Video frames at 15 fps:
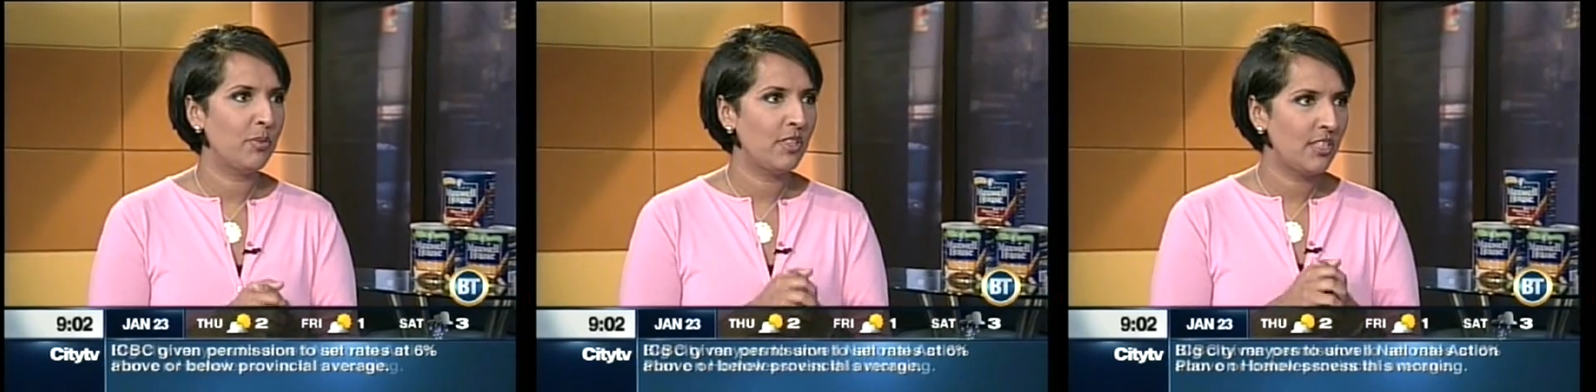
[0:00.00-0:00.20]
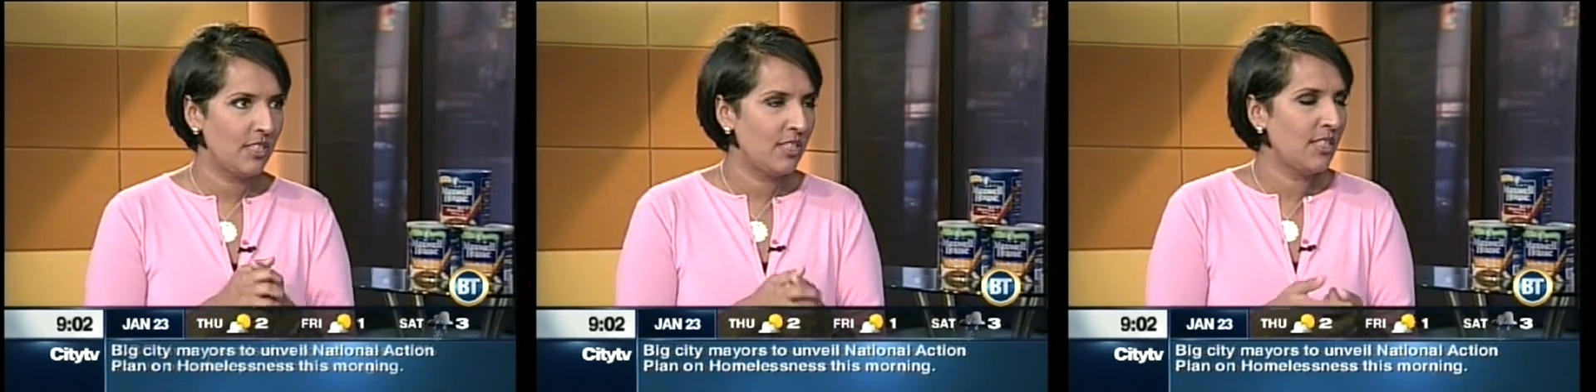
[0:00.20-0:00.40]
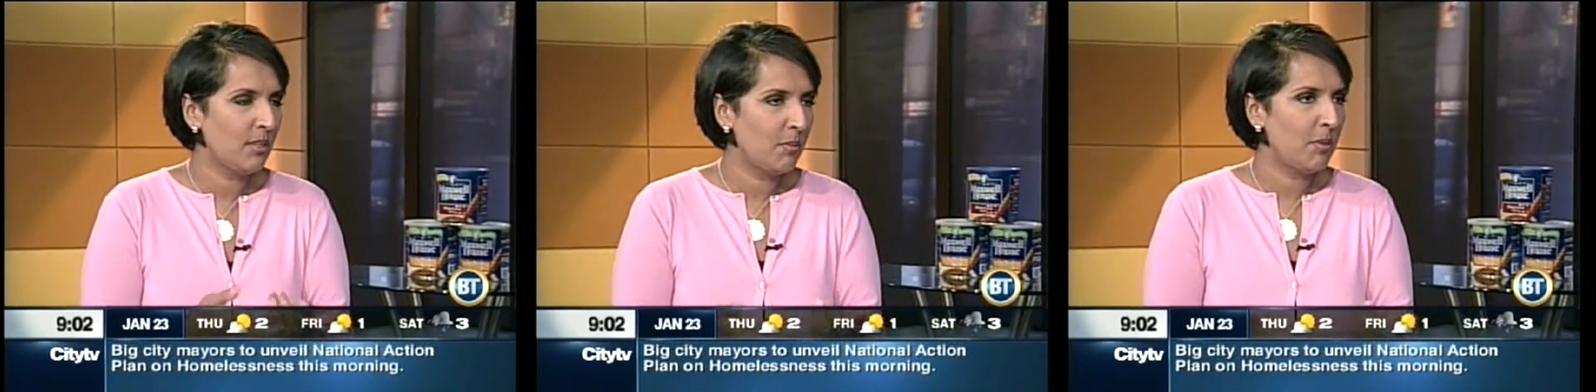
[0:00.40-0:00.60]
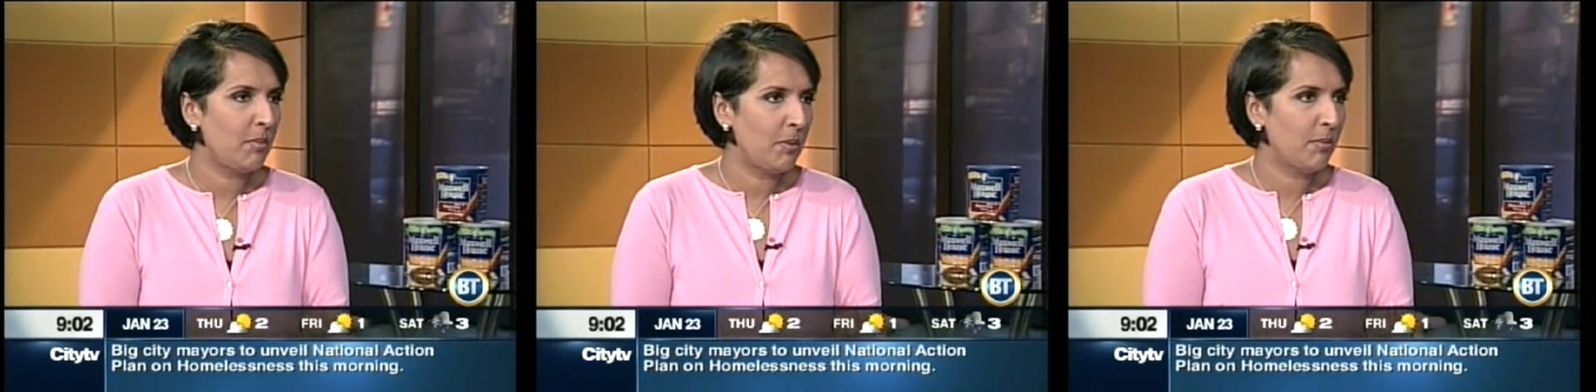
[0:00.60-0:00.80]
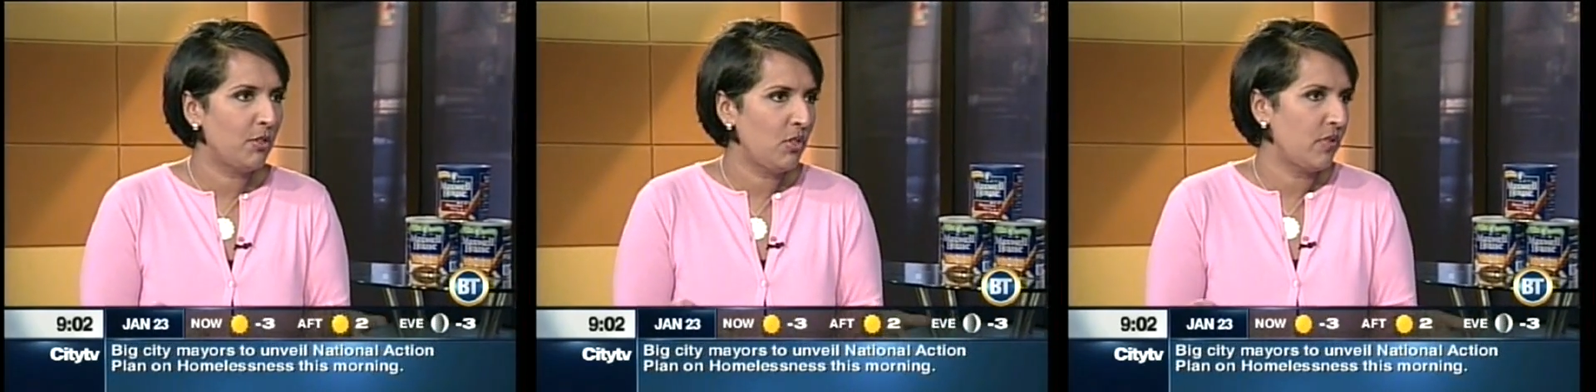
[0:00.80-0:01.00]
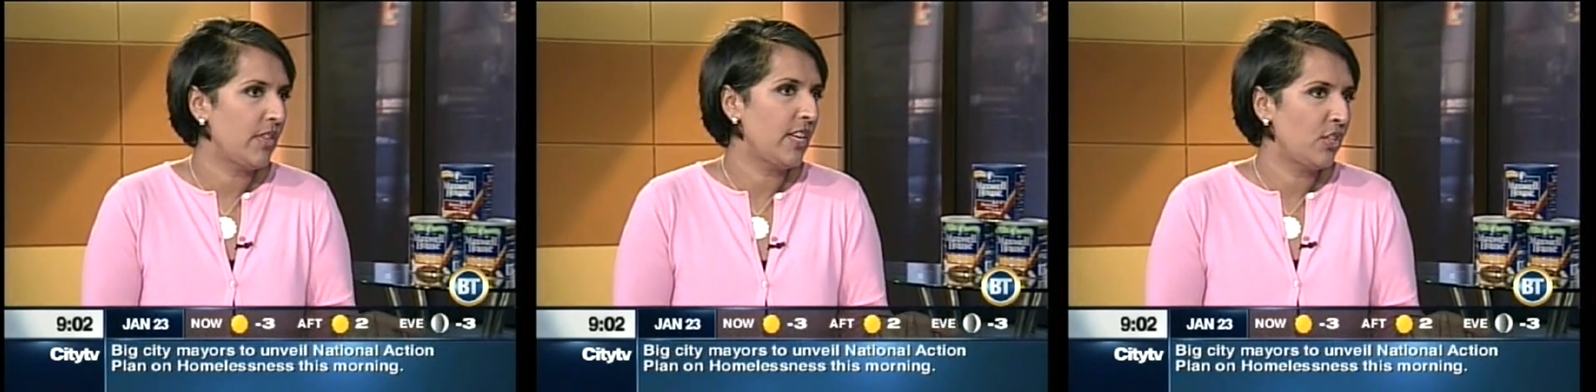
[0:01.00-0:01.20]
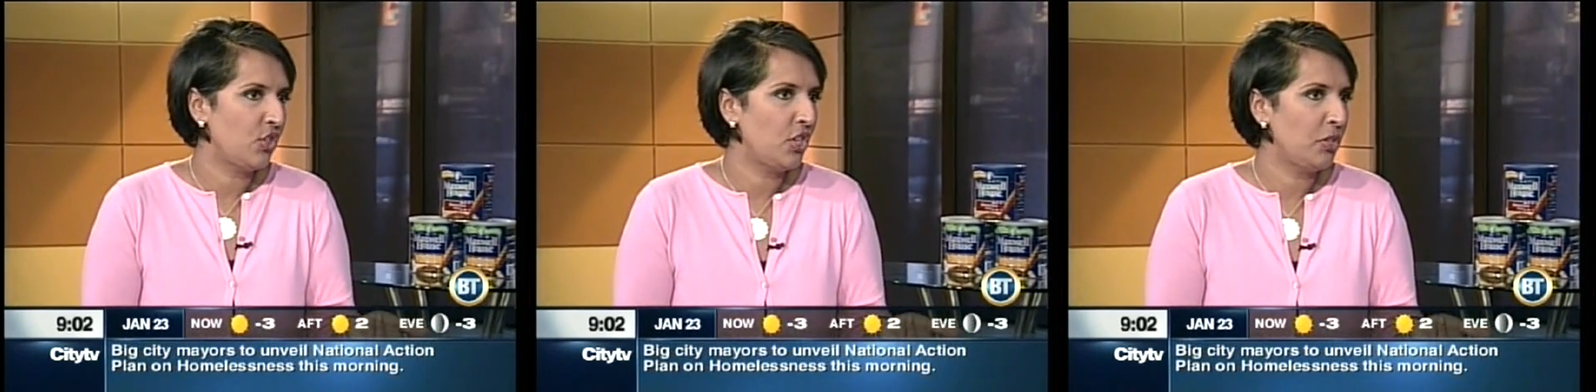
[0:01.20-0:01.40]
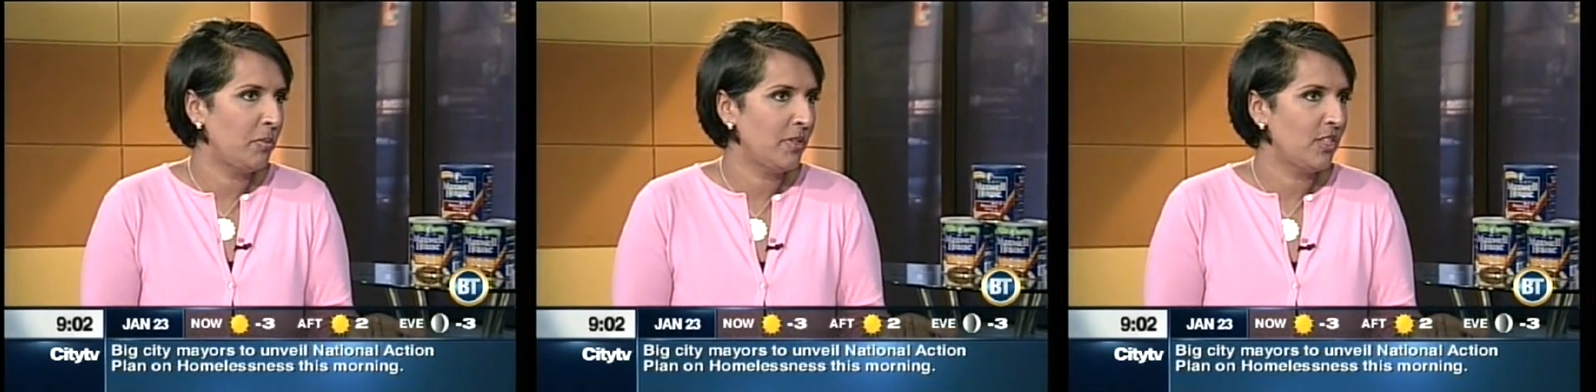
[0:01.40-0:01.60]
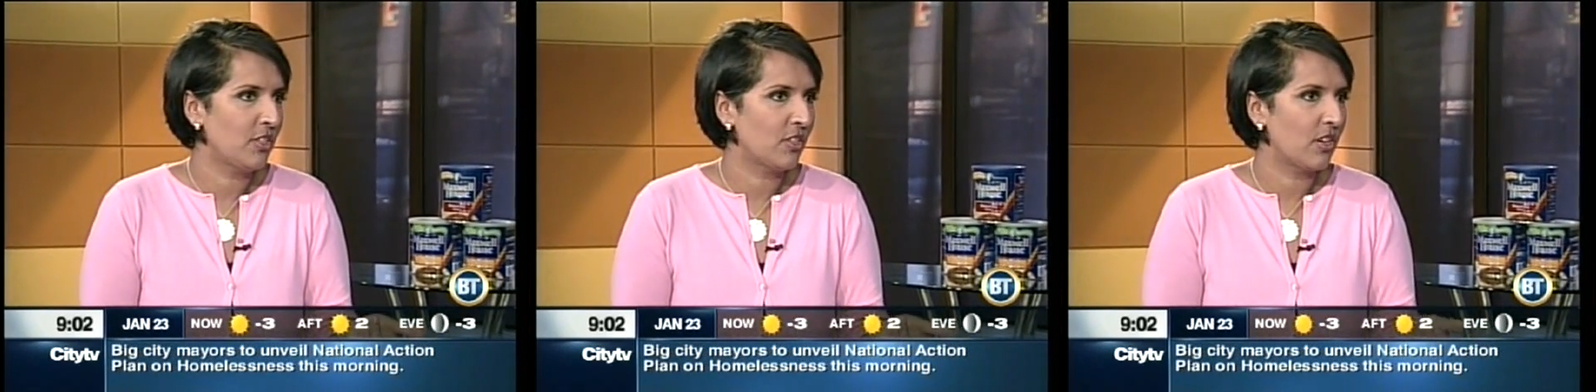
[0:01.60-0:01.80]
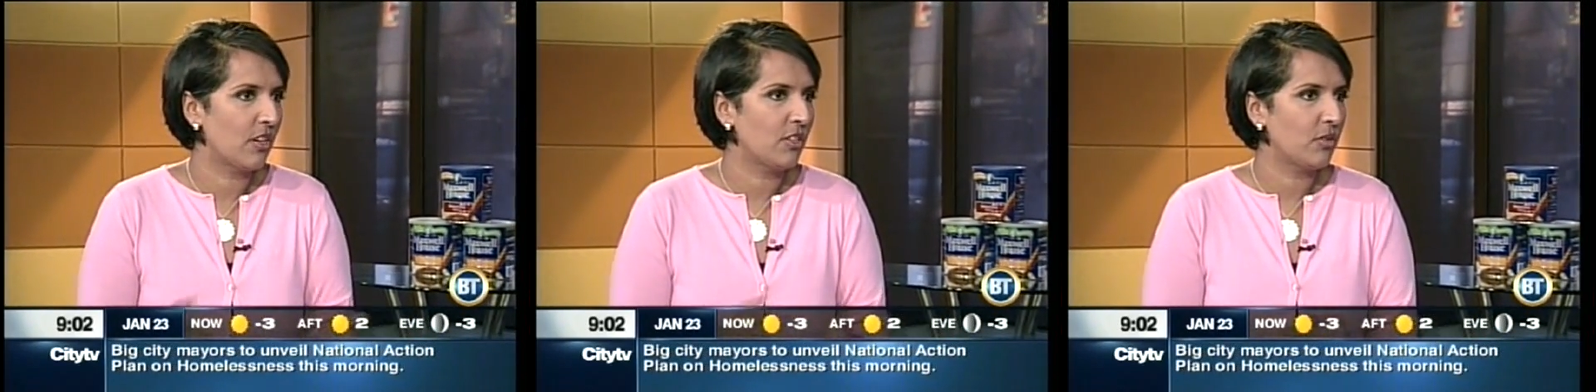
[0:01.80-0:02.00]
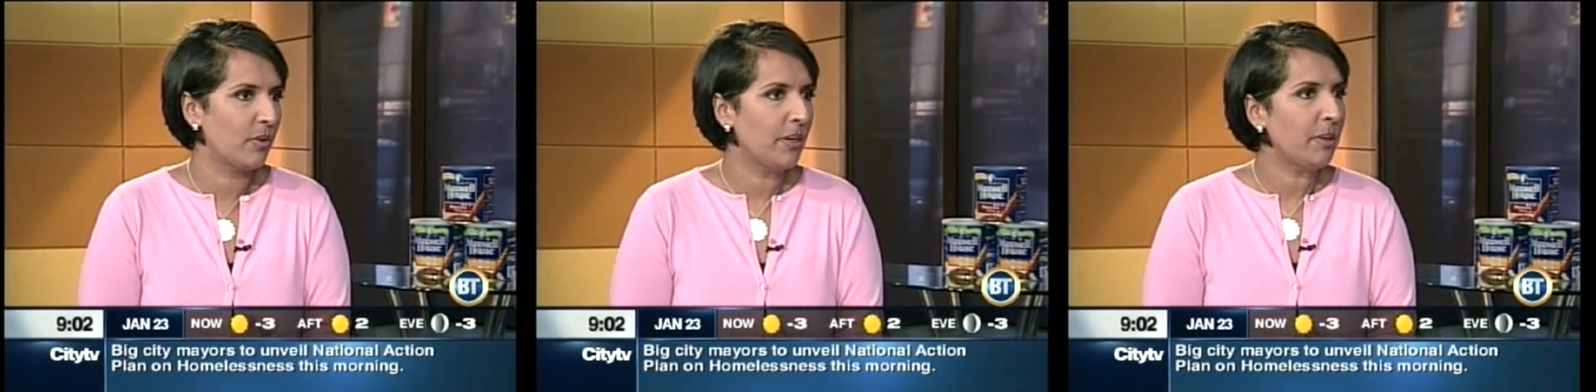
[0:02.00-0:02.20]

but this is something people do. They exchange business cards, right?